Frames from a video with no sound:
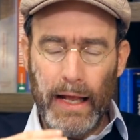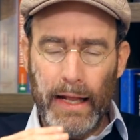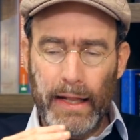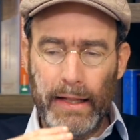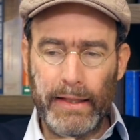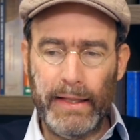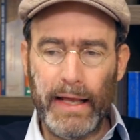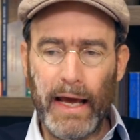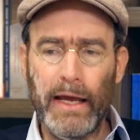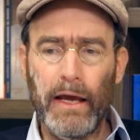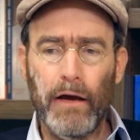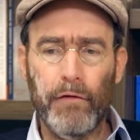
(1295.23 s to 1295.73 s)

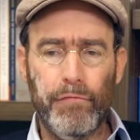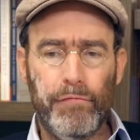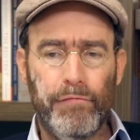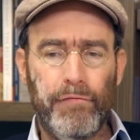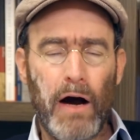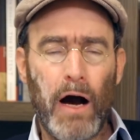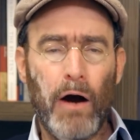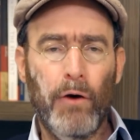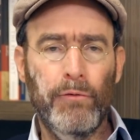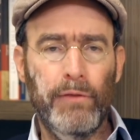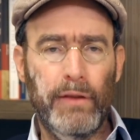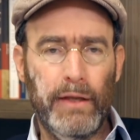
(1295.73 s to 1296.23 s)
they have
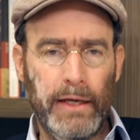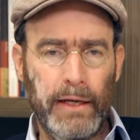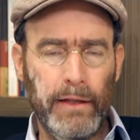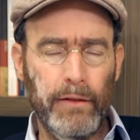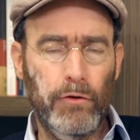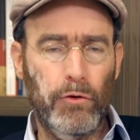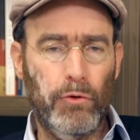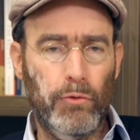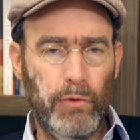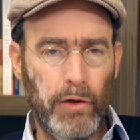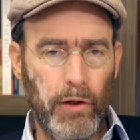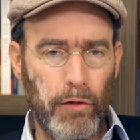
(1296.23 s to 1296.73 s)
found
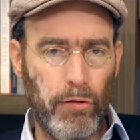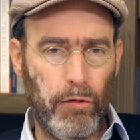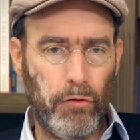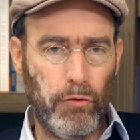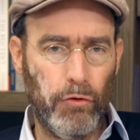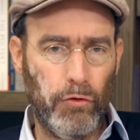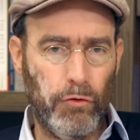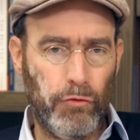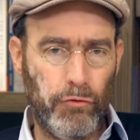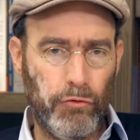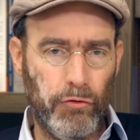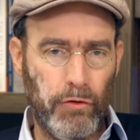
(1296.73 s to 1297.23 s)
in the
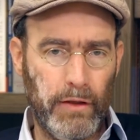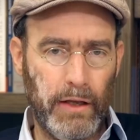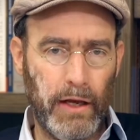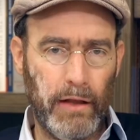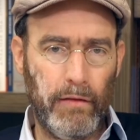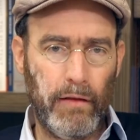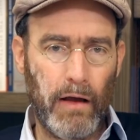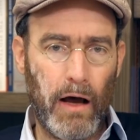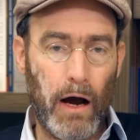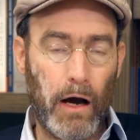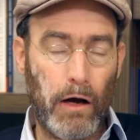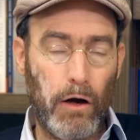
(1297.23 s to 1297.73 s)
research
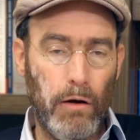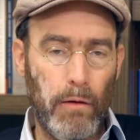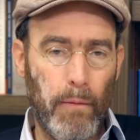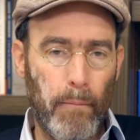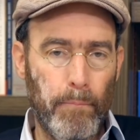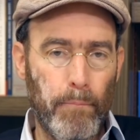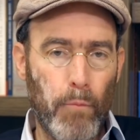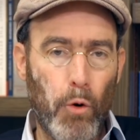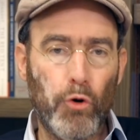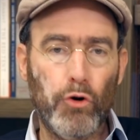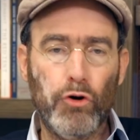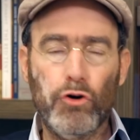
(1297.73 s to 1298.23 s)
that a
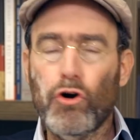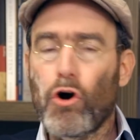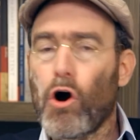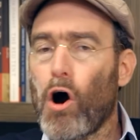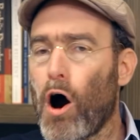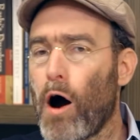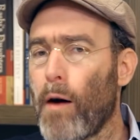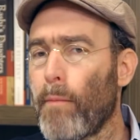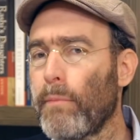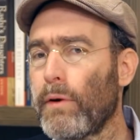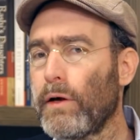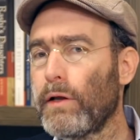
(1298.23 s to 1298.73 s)
more
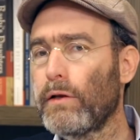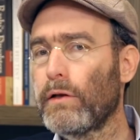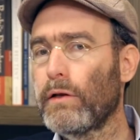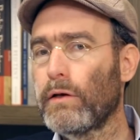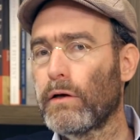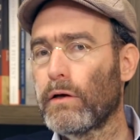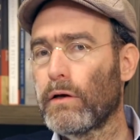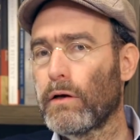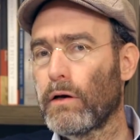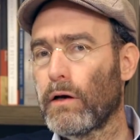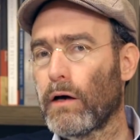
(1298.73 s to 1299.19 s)
common